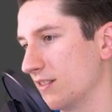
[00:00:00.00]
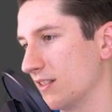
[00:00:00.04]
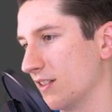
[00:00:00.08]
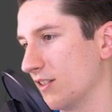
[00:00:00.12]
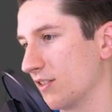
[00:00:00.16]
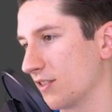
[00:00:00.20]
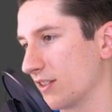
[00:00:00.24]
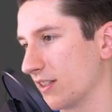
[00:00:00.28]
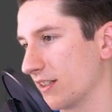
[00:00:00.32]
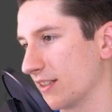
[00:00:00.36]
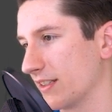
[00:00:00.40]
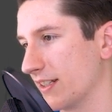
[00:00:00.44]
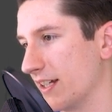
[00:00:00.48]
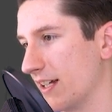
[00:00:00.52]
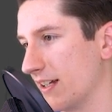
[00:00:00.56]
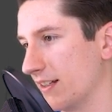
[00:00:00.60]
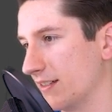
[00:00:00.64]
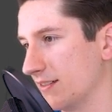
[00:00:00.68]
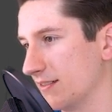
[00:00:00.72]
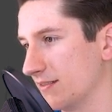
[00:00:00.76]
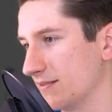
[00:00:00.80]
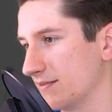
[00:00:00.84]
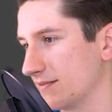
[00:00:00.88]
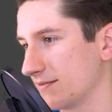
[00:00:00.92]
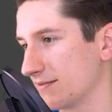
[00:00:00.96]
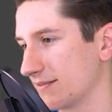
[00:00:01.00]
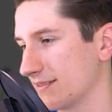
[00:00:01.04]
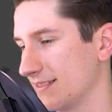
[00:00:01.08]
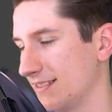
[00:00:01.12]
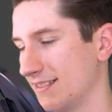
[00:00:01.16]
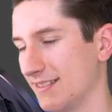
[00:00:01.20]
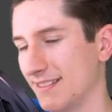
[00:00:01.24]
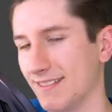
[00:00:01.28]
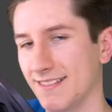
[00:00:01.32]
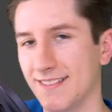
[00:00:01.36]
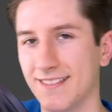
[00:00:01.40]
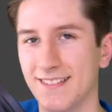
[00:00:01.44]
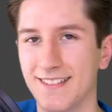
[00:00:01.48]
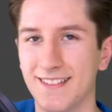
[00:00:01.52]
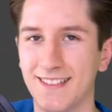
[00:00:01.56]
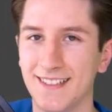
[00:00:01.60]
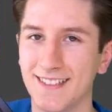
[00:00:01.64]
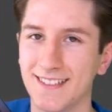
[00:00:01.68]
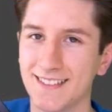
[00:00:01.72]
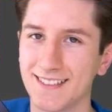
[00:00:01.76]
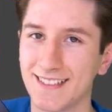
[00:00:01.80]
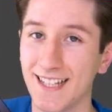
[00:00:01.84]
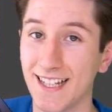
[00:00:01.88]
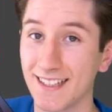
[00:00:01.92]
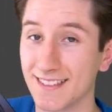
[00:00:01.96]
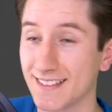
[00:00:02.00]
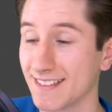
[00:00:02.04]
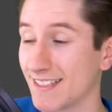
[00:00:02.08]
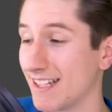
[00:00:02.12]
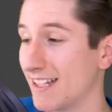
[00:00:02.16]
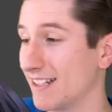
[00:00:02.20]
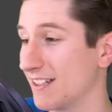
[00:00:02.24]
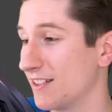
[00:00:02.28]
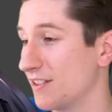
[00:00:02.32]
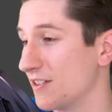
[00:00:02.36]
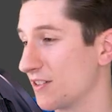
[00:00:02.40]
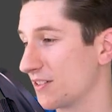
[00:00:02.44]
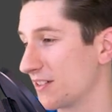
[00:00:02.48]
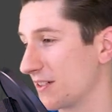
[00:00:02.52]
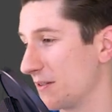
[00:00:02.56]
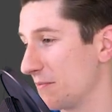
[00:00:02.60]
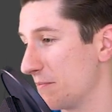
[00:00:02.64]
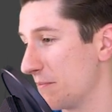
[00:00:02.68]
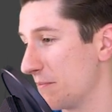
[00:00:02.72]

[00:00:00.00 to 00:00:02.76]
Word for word: look at that doesn't that look